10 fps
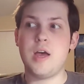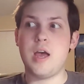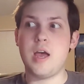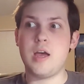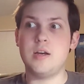
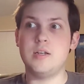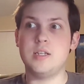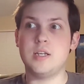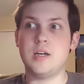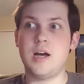
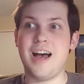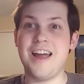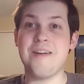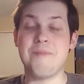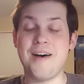and
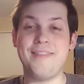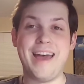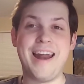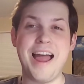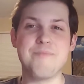I'm on
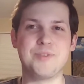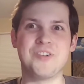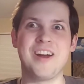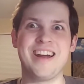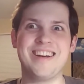that hype
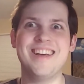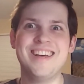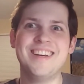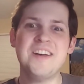train.